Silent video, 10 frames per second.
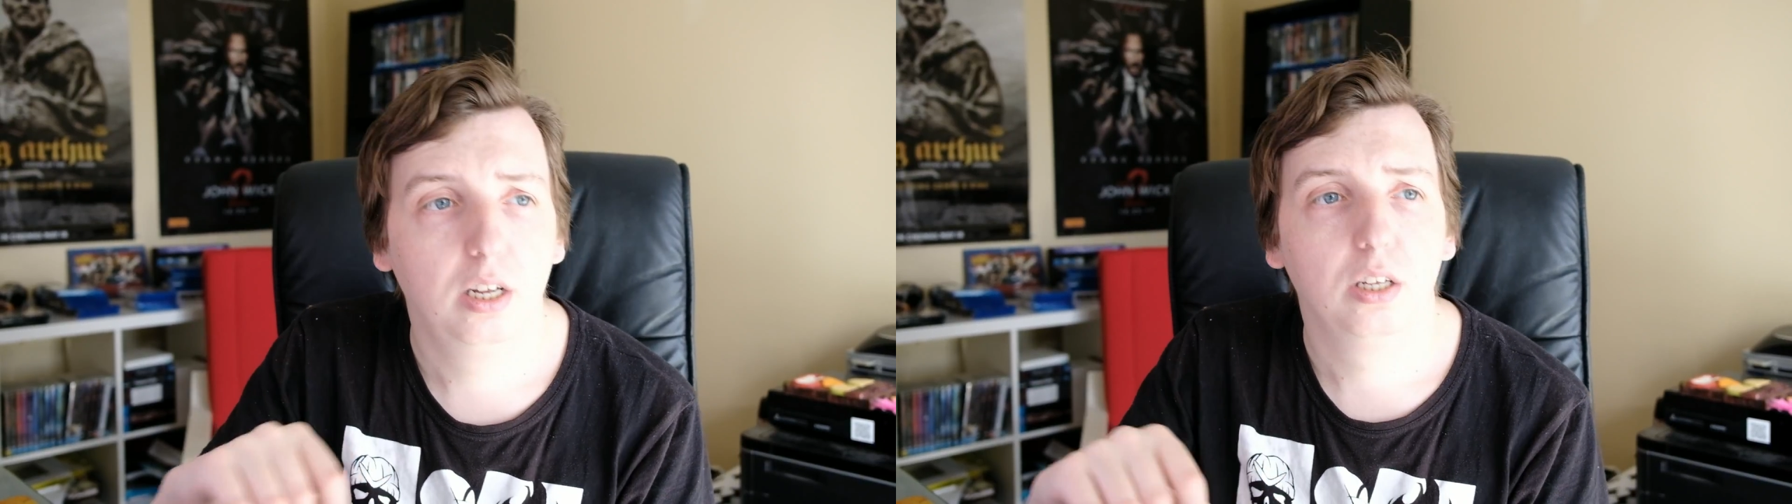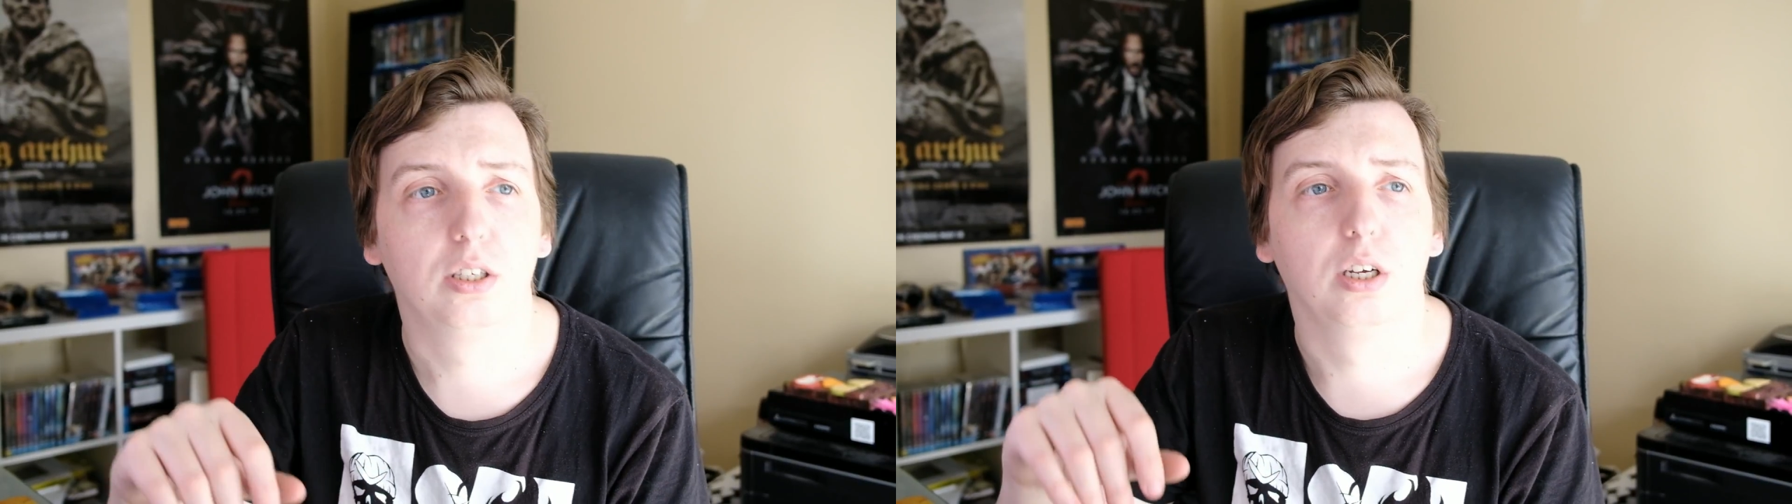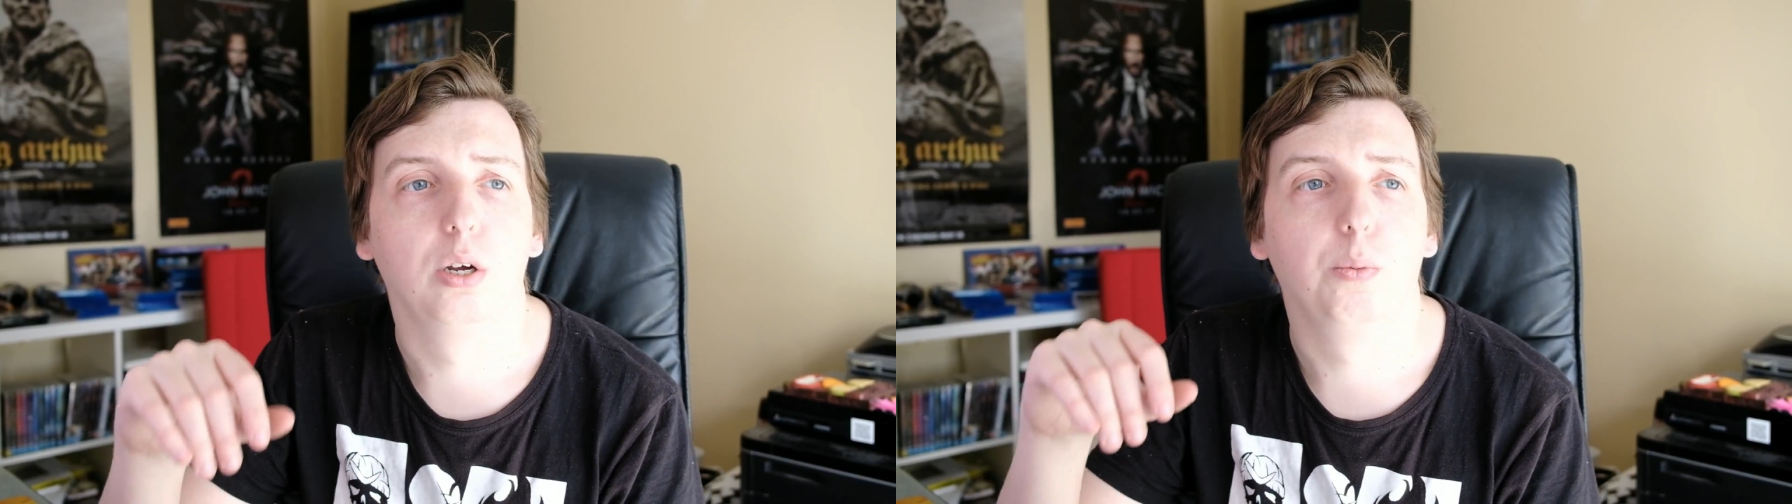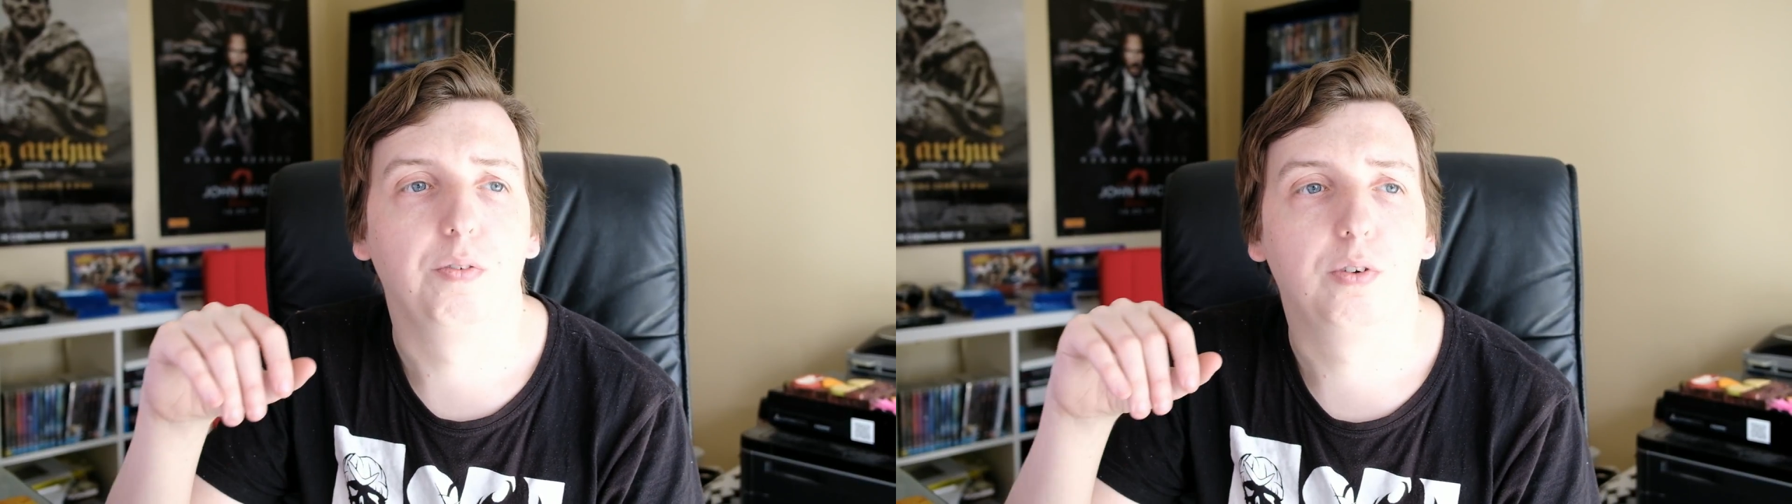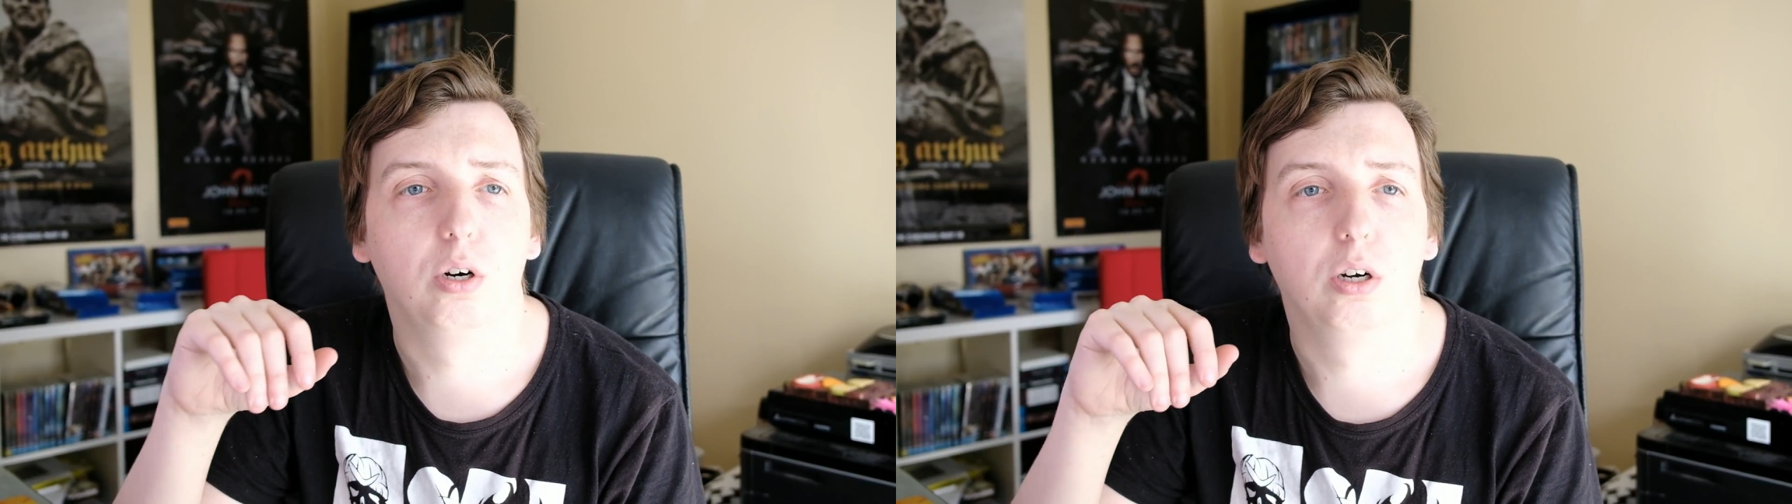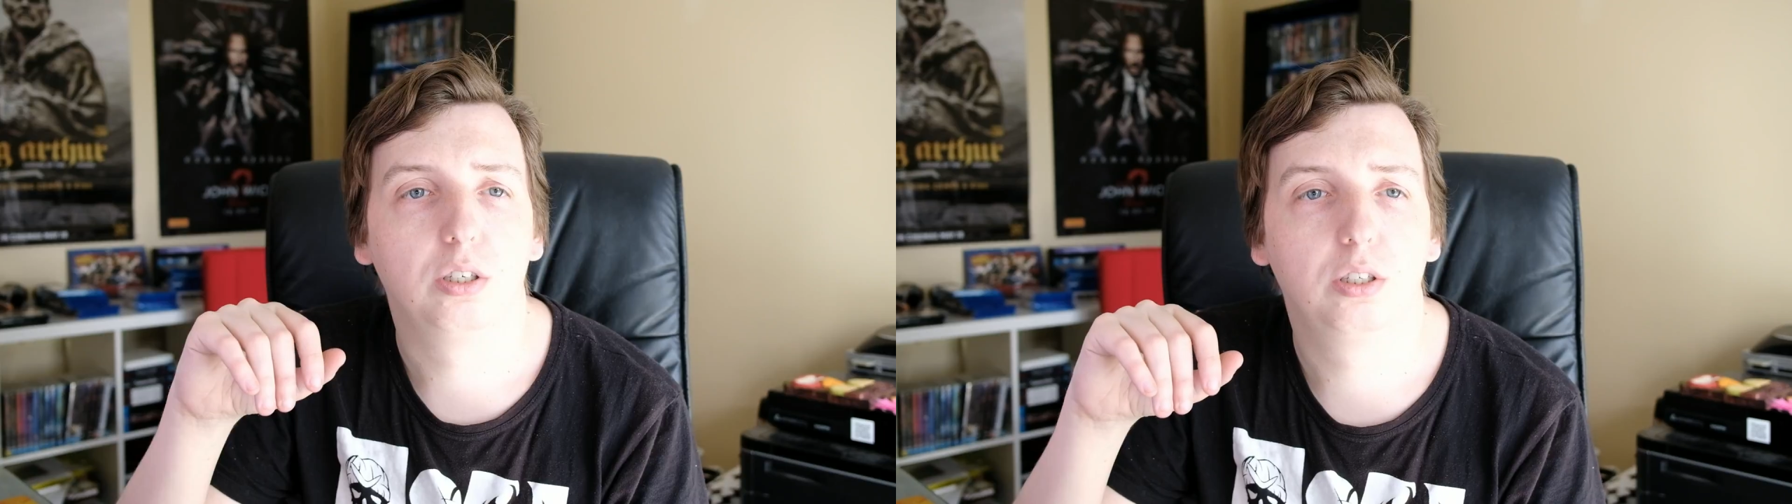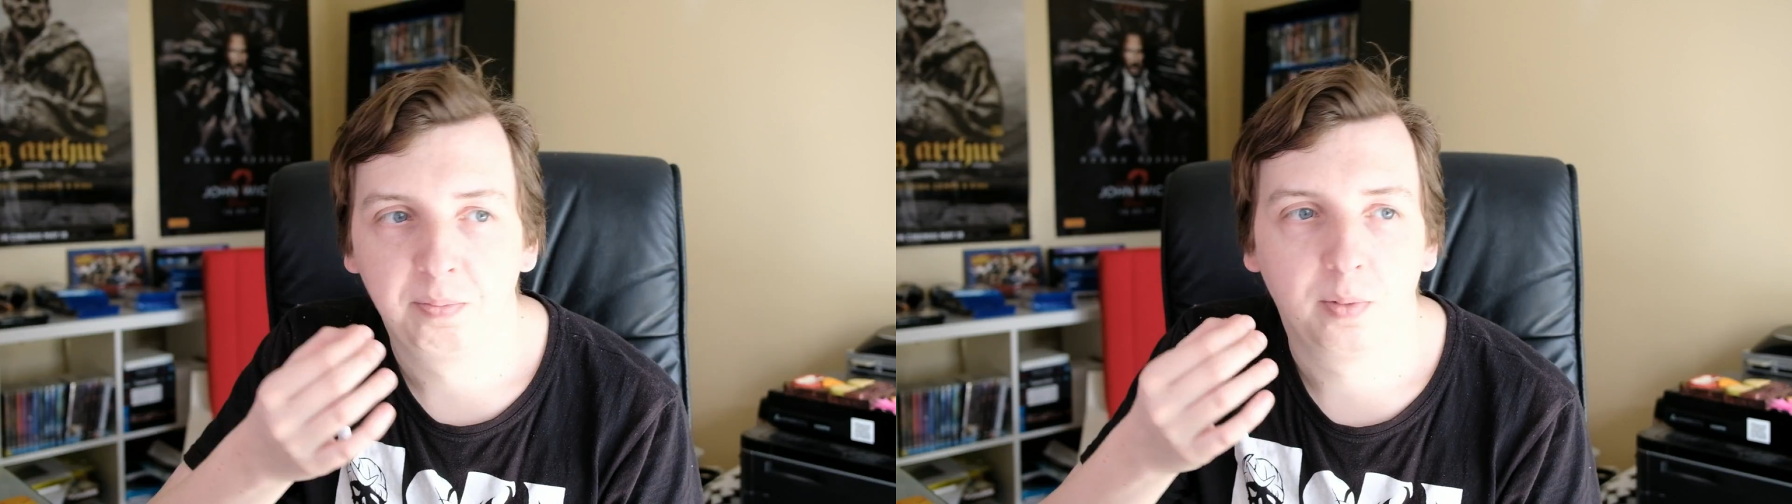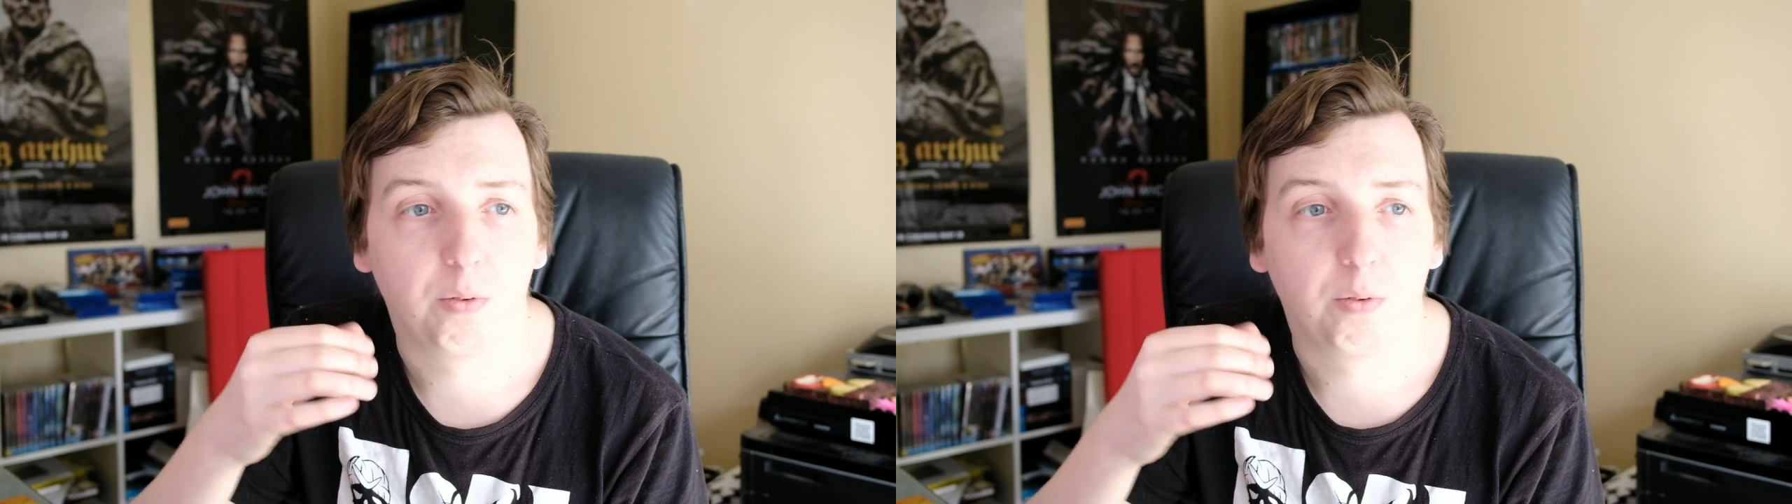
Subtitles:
So we've got